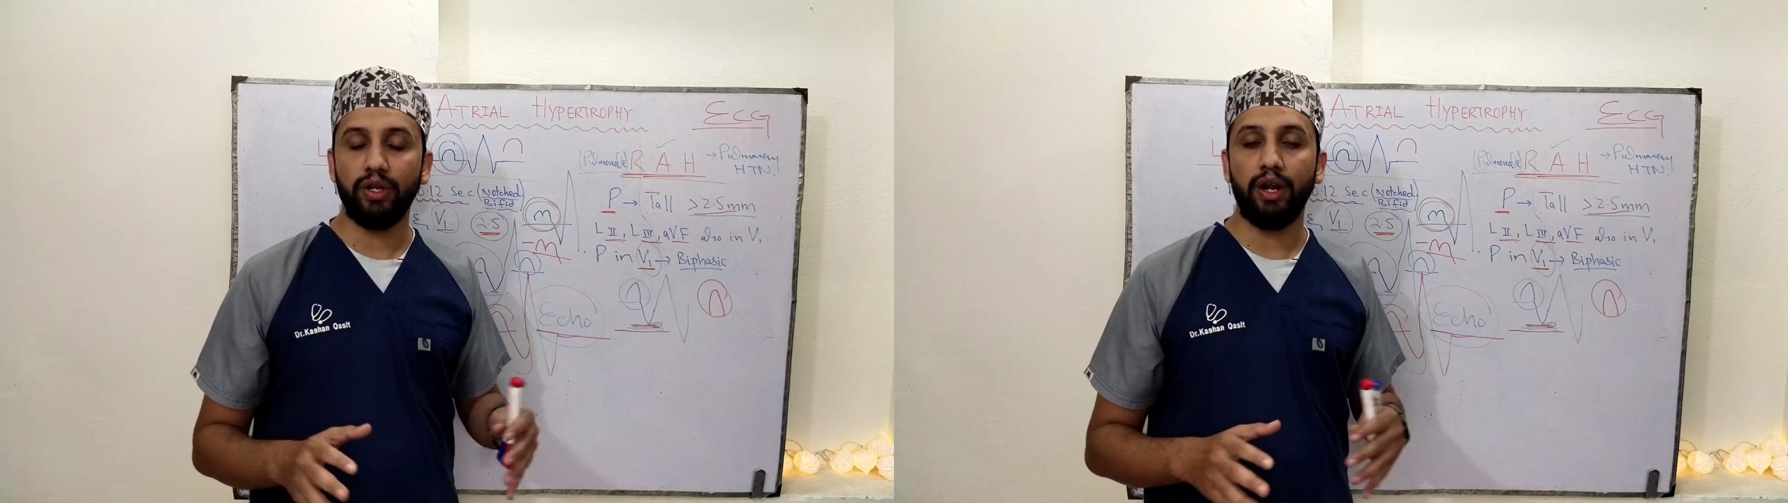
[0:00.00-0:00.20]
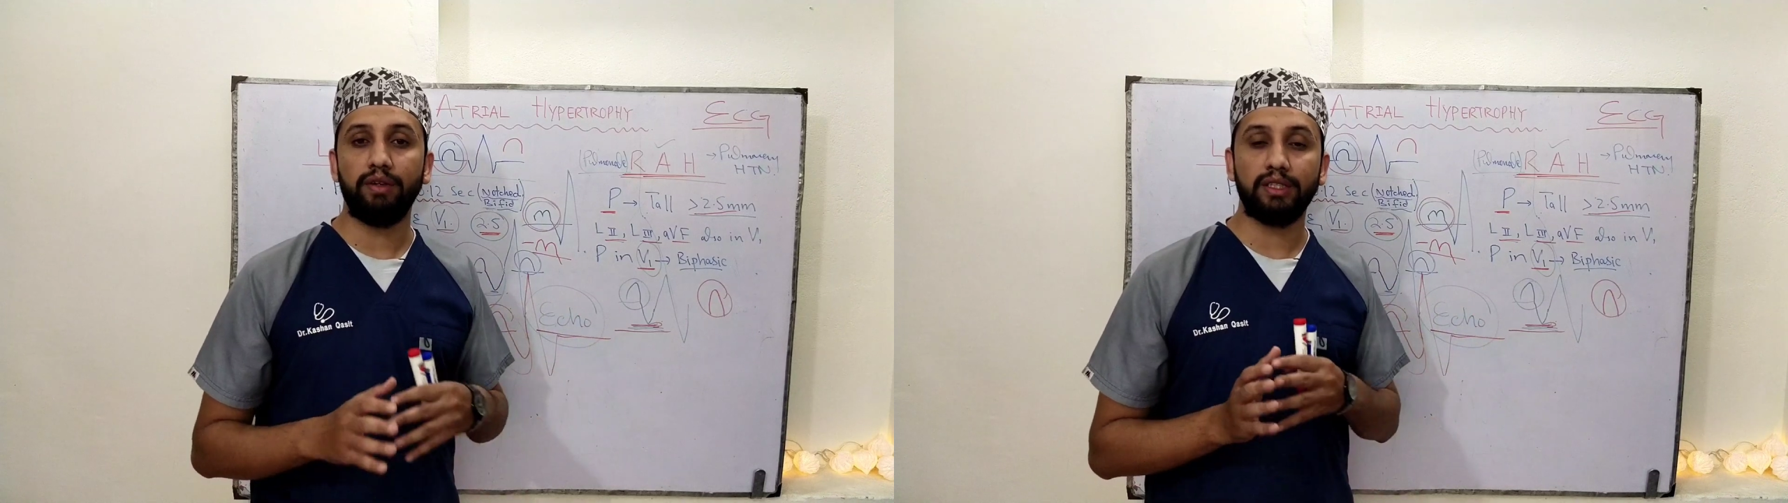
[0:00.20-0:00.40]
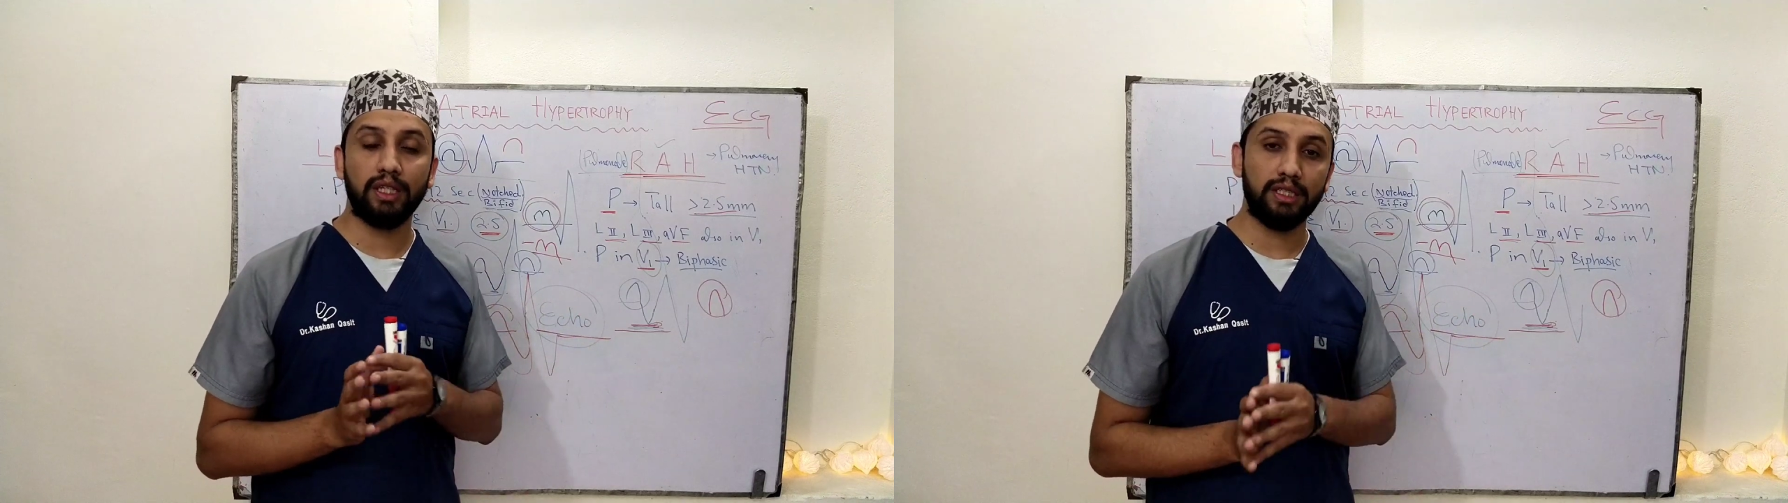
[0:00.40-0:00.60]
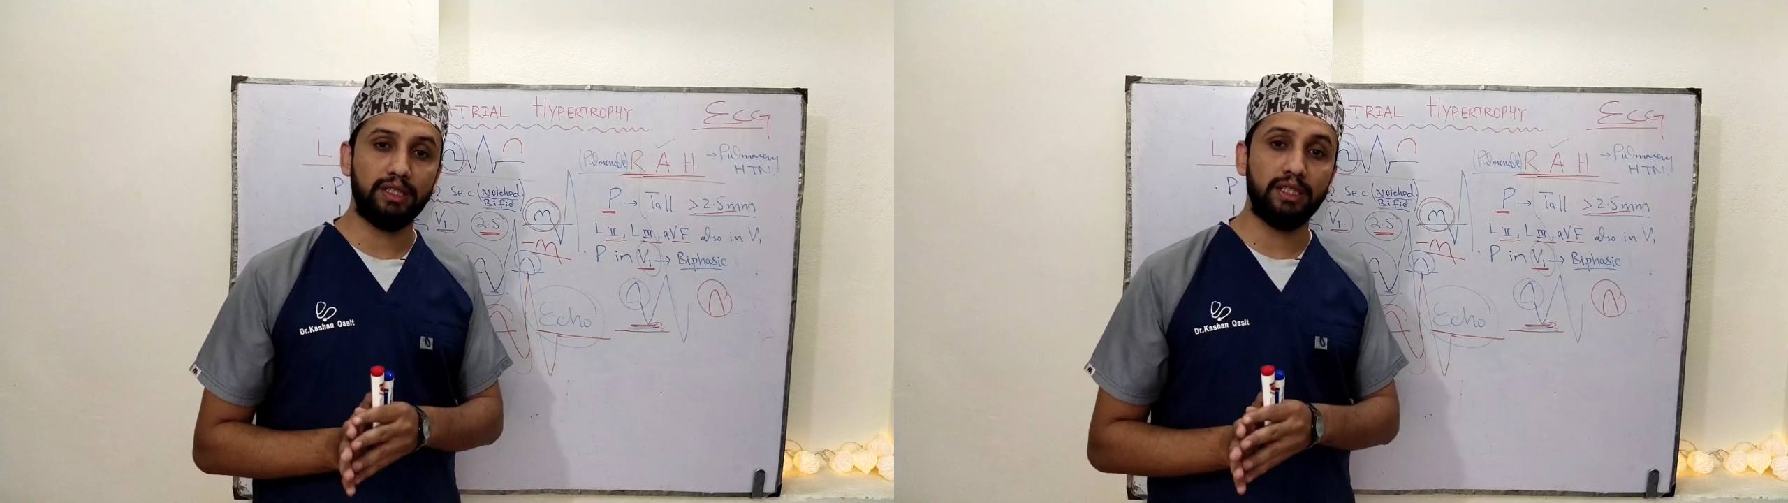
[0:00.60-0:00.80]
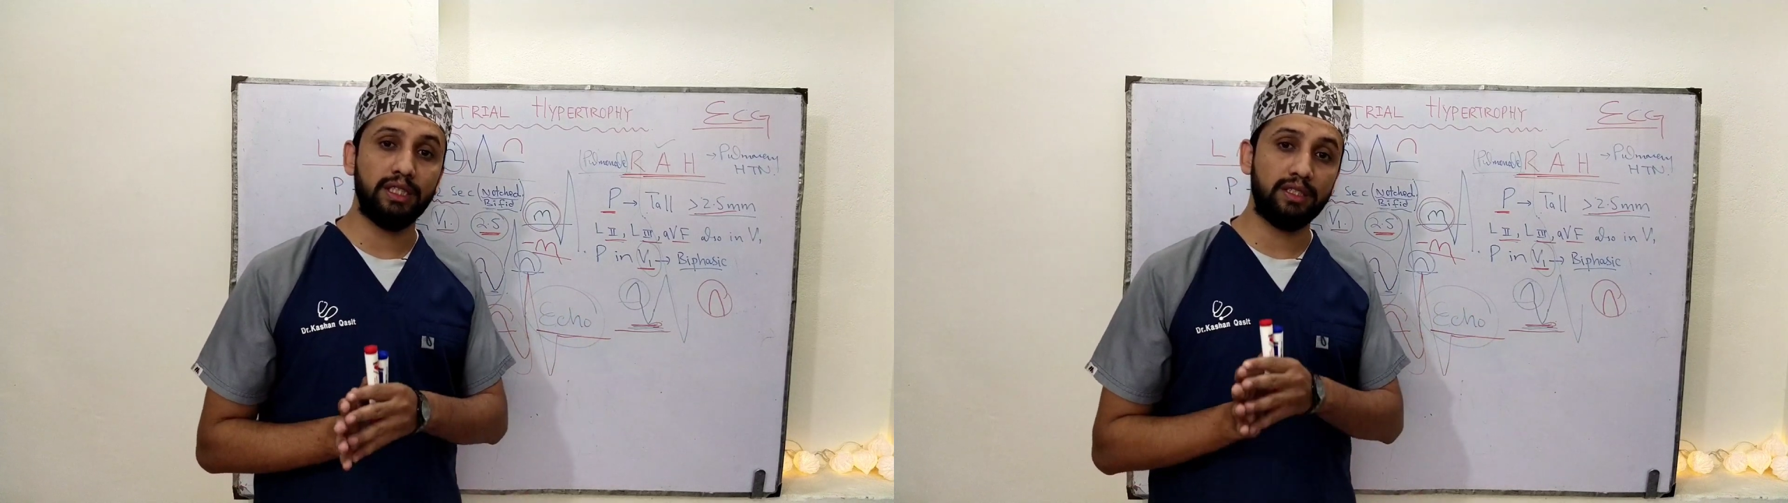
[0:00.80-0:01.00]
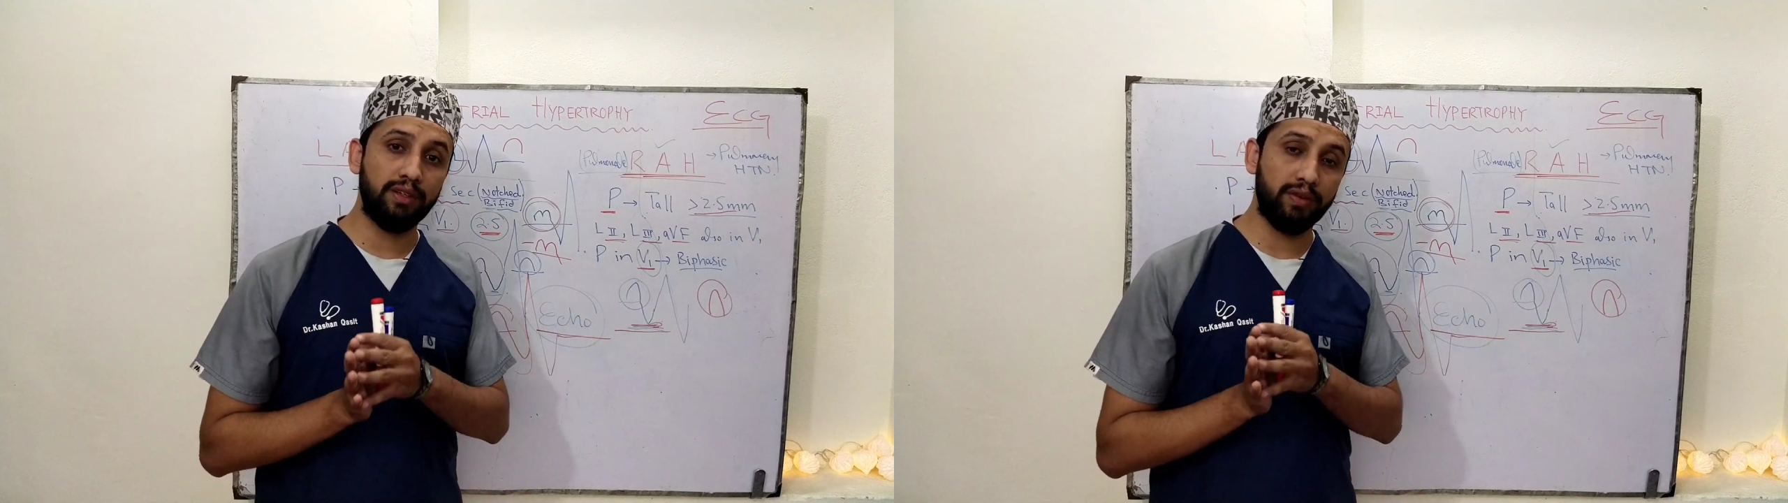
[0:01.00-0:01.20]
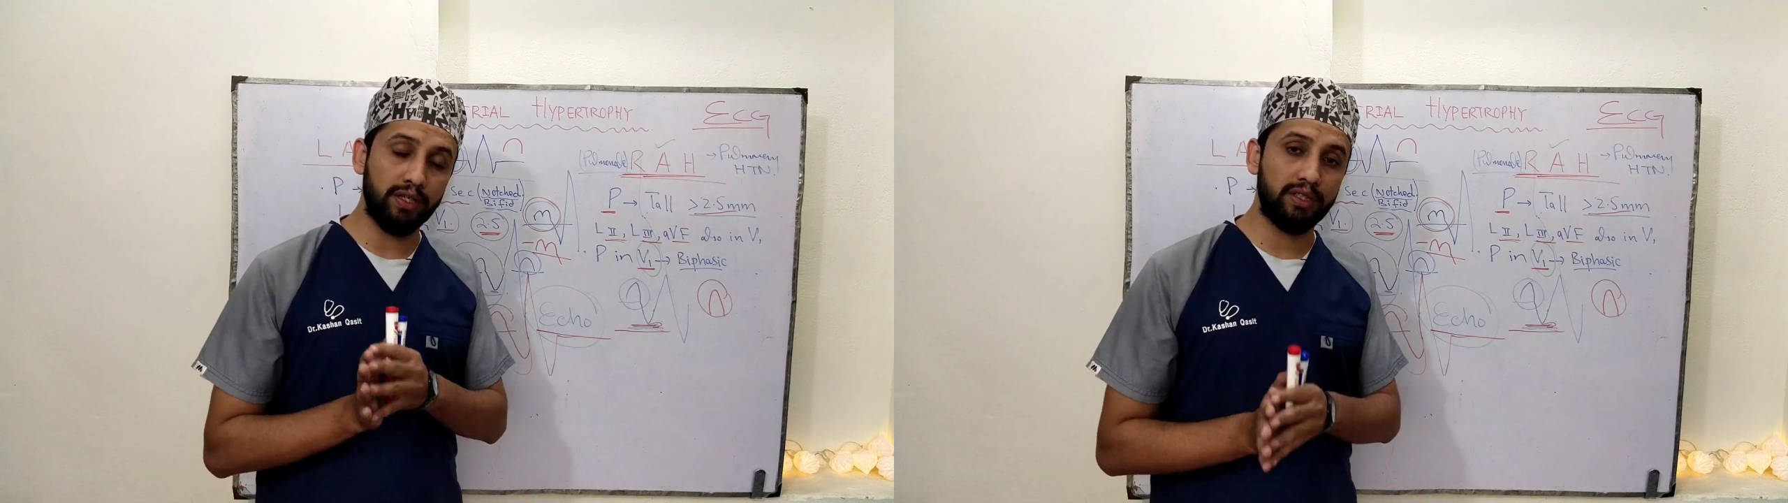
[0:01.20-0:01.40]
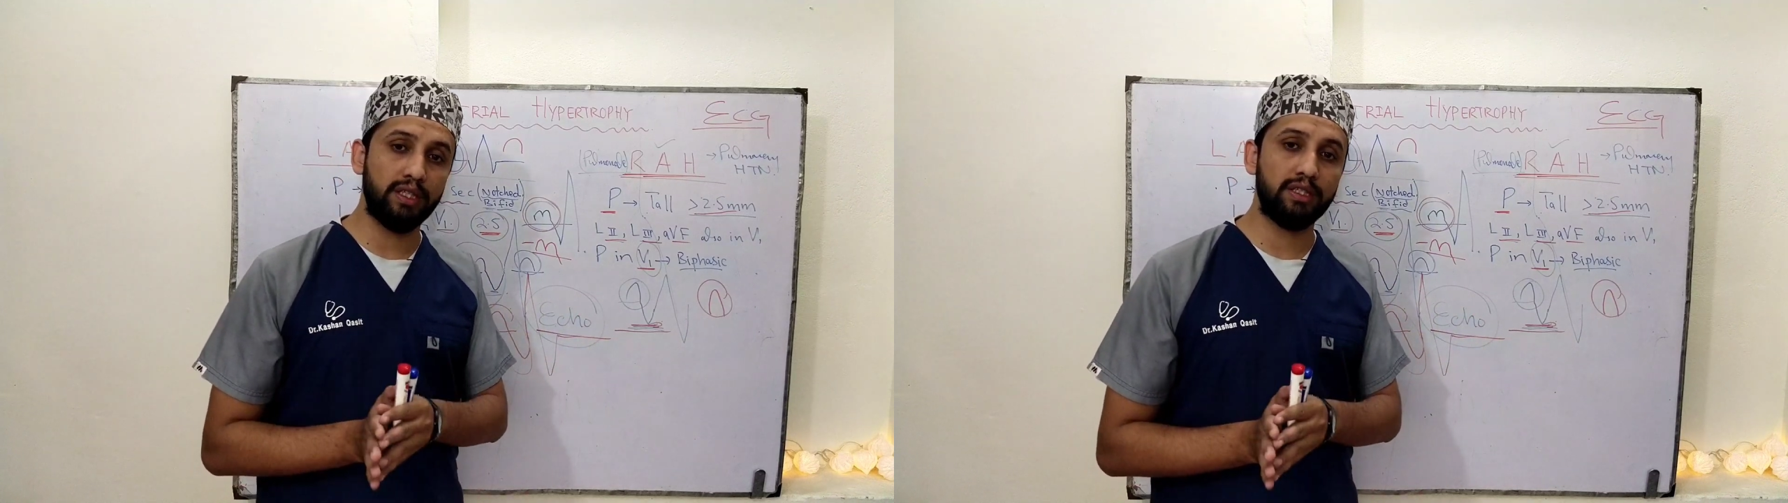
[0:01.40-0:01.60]
We have discussed these
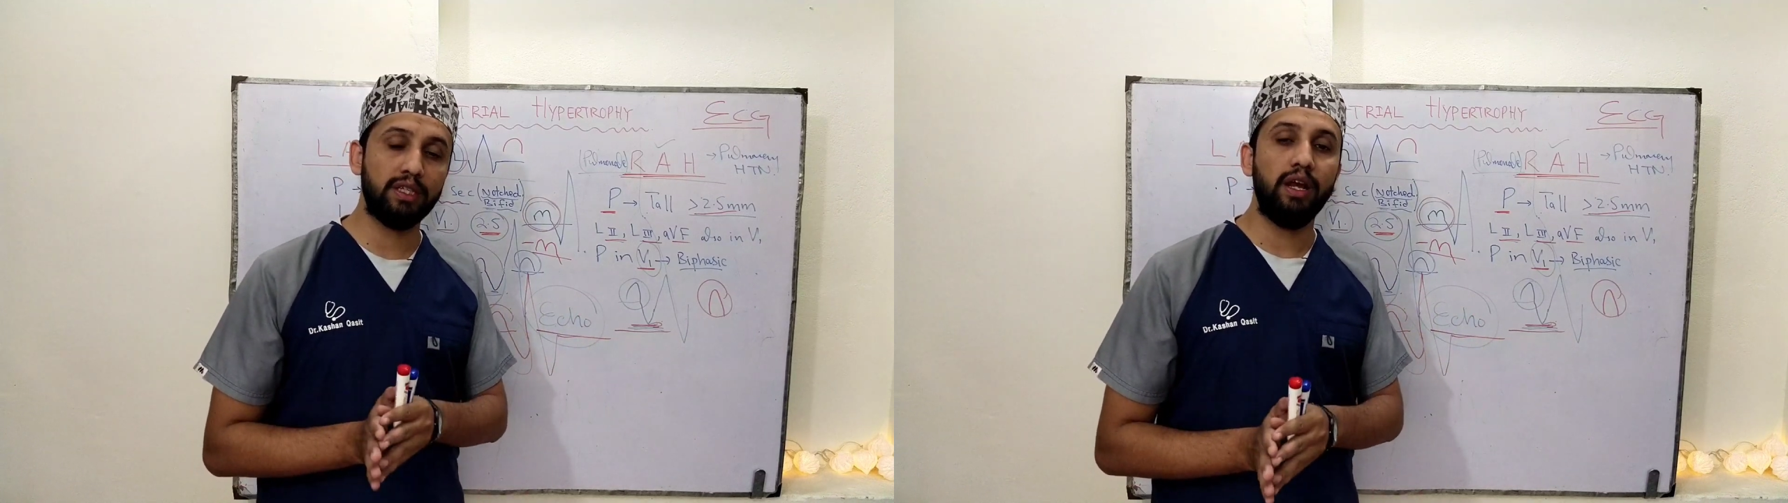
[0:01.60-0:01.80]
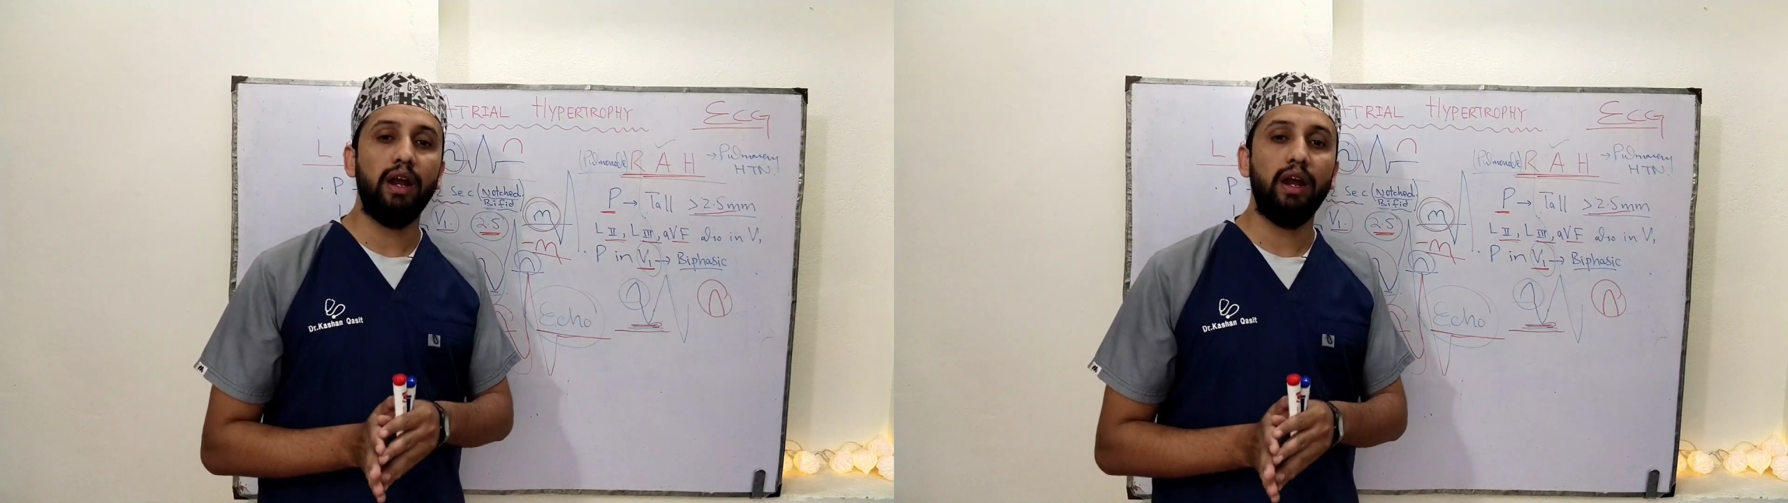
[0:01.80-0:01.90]
differences,